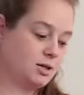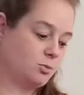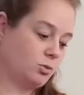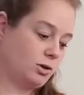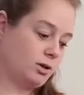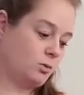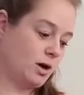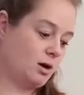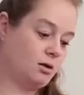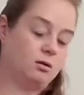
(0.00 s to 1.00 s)
up really
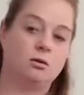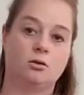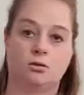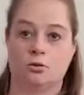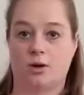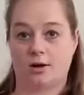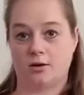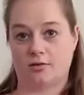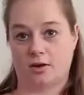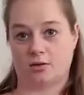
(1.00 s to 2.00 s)
well throughout your
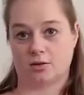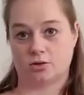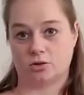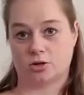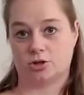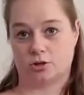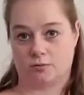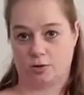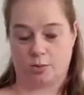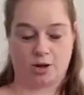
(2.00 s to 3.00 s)
final construction
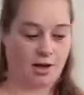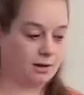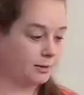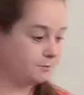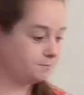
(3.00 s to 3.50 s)
of your bag.